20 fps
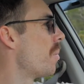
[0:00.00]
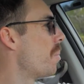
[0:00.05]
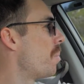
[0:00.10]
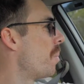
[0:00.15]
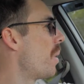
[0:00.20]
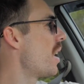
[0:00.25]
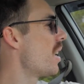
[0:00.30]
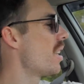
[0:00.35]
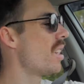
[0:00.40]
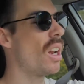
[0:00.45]

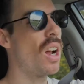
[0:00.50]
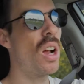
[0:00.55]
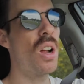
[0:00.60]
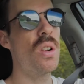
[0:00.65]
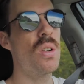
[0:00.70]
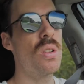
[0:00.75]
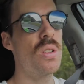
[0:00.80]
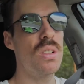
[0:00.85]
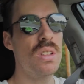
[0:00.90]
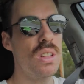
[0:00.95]
But you
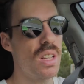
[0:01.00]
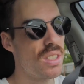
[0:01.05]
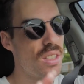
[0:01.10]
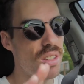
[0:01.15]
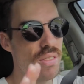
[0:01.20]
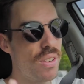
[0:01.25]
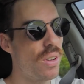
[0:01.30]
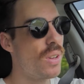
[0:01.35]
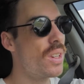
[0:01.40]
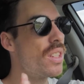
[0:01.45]
know, there's
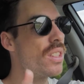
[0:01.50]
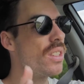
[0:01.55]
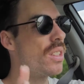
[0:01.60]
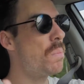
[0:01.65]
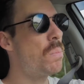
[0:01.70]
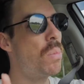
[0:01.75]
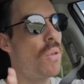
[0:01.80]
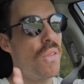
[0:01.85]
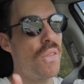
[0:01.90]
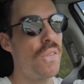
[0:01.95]
a very
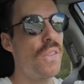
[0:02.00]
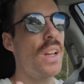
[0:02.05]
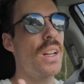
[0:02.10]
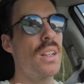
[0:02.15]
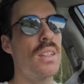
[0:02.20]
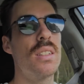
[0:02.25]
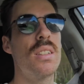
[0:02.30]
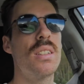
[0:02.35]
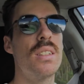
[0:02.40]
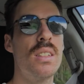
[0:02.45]
simple
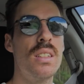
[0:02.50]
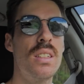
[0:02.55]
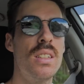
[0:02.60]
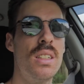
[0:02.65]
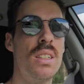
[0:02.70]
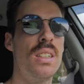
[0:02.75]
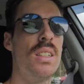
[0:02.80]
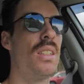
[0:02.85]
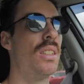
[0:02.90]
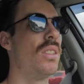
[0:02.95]
fix
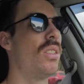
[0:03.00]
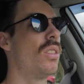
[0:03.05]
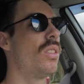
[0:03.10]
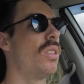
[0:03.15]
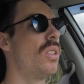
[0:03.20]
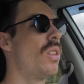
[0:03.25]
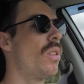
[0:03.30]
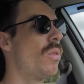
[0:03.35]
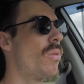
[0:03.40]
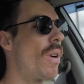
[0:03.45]

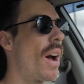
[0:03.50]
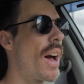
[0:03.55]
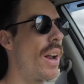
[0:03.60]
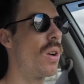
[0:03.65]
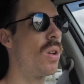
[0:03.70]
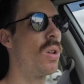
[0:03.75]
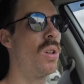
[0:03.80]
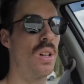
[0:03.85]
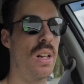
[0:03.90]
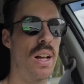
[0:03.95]
to the
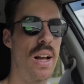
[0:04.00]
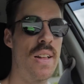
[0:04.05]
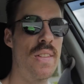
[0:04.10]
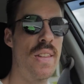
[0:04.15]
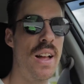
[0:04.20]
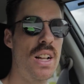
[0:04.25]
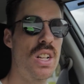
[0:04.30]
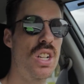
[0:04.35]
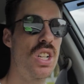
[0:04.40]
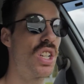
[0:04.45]
rattle, and
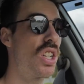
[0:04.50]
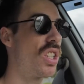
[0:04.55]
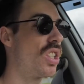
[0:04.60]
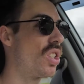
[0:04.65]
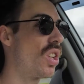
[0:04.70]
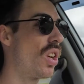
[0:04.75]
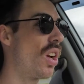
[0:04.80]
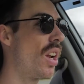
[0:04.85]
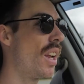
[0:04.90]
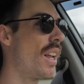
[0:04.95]
that's
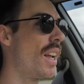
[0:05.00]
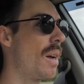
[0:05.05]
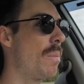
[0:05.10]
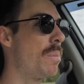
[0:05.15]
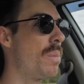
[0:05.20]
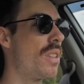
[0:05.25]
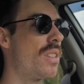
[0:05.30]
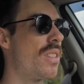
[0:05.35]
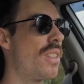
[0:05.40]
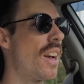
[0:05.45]
just turning
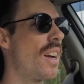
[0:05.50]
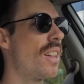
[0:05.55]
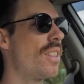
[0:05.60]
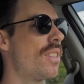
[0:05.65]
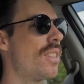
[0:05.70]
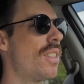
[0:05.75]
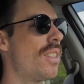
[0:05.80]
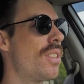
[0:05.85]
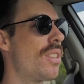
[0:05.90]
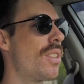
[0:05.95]
up your sound
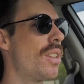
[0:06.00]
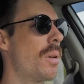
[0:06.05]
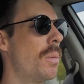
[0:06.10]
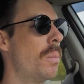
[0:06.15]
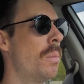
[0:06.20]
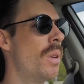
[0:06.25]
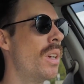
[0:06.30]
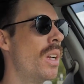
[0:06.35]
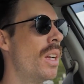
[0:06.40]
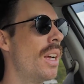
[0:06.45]

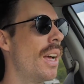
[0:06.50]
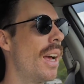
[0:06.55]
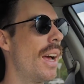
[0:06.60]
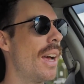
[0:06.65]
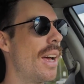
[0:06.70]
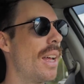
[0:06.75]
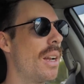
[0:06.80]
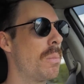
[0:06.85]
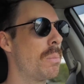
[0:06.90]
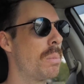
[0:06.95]
system
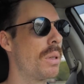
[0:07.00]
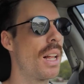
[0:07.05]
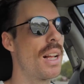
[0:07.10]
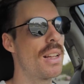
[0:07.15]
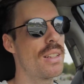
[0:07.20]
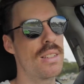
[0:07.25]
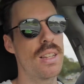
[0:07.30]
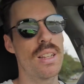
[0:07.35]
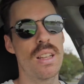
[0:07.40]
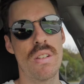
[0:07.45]
and
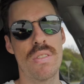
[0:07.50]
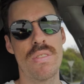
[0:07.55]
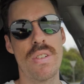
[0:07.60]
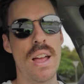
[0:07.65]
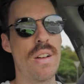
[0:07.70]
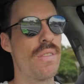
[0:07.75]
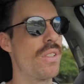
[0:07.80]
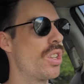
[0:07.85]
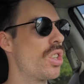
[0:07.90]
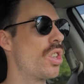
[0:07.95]
blasting your
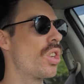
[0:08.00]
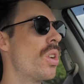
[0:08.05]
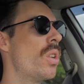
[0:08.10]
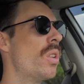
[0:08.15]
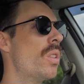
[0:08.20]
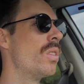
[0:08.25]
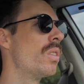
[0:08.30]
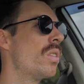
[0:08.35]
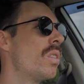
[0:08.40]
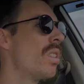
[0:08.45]
favorite
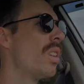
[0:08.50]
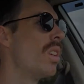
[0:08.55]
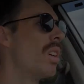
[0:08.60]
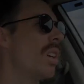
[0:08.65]
tunes.